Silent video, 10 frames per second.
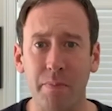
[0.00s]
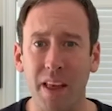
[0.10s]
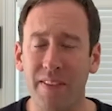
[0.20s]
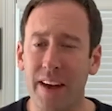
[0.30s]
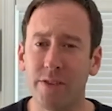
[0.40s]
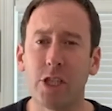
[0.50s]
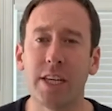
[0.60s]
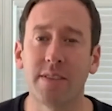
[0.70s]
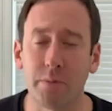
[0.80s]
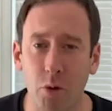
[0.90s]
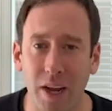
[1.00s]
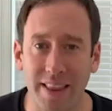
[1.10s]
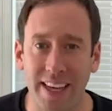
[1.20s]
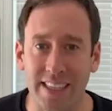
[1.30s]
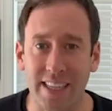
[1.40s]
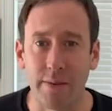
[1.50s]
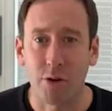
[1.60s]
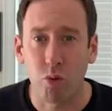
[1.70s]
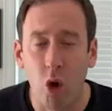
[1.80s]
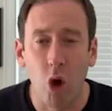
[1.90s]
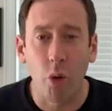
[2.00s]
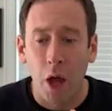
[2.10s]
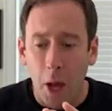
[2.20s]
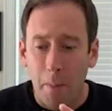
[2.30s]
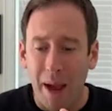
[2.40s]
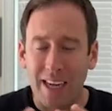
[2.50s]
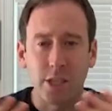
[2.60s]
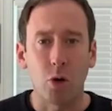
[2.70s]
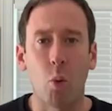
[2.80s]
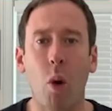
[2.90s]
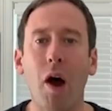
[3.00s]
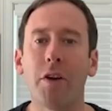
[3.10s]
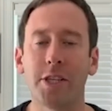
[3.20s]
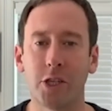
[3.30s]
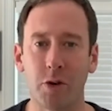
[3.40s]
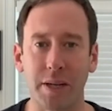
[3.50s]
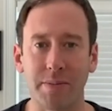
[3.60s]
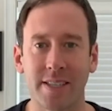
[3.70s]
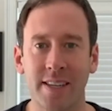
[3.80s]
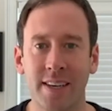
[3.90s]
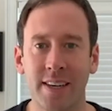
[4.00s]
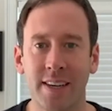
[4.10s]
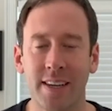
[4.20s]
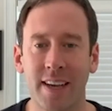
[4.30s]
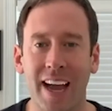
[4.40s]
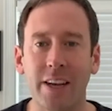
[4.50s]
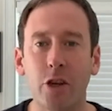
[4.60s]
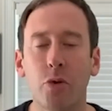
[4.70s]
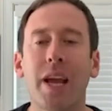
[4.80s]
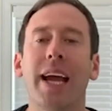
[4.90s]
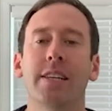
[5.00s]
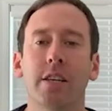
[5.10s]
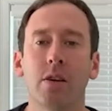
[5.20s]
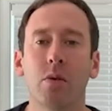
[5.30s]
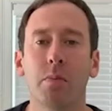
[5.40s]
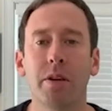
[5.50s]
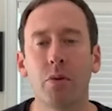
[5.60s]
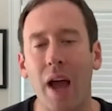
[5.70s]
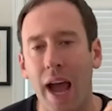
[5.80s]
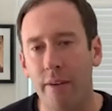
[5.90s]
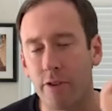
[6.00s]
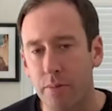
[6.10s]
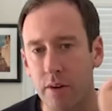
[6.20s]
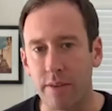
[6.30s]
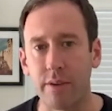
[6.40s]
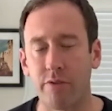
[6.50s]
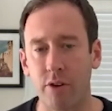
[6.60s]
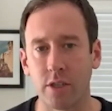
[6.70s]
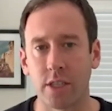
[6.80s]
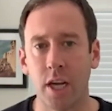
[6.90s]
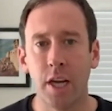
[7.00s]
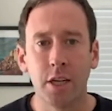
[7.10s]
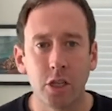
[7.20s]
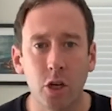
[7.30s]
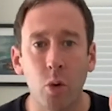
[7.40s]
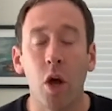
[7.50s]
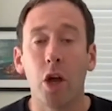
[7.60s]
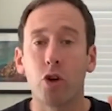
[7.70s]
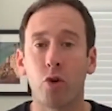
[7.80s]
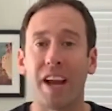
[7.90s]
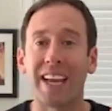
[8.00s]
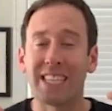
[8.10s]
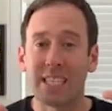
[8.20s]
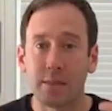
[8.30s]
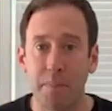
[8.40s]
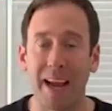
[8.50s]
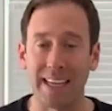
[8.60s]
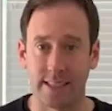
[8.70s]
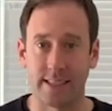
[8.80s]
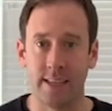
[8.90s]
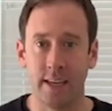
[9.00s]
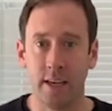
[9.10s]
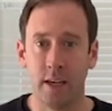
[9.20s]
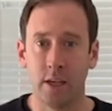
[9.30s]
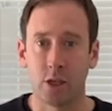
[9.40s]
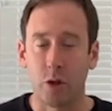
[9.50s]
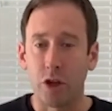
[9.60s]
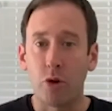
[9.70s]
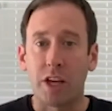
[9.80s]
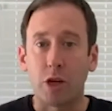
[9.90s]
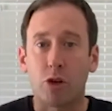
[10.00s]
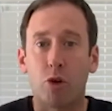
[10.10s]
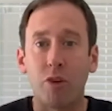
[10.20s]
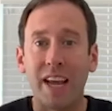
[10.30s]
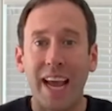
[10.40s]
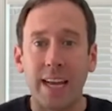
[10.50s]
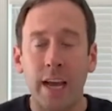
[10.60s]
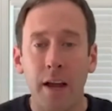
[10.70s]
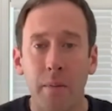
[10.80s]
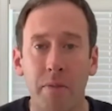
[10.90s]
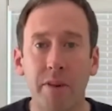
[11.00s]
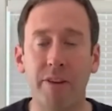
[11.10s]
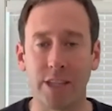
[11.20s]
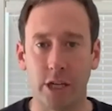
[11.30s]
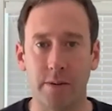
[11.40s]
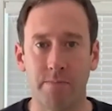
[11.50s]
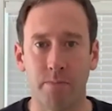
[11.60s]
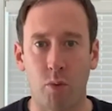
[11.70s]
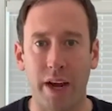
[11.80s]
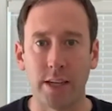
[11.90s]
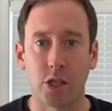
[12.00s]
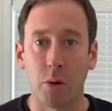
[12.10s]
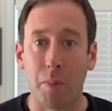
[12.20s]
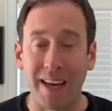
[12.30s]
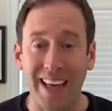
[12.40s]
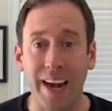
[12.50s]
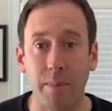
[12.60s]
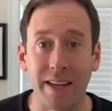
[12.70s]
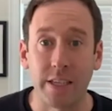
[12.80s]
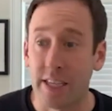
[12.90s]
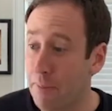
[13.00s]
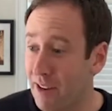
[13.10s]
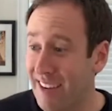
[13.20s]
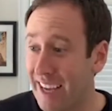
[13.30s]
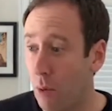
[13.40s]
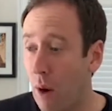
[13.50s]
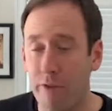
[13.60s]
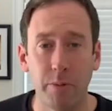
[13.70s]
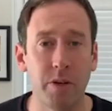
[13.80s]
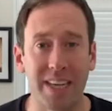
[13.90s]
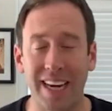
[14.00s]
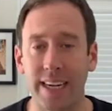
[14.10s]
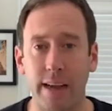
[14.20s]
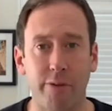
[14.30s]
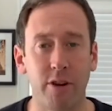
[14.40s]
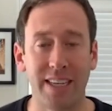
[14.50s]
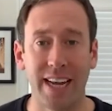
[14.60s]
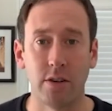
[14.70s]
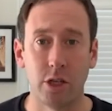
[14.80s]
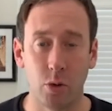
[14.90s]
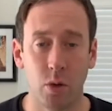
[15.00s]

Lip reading: that have achieved some great things, that have grown past their wildest dreams. And you can too, but you have to believe it first. 2, create space so that you can create the vision, right? So by that, I mean typically get away from your day-to-day for a day or two.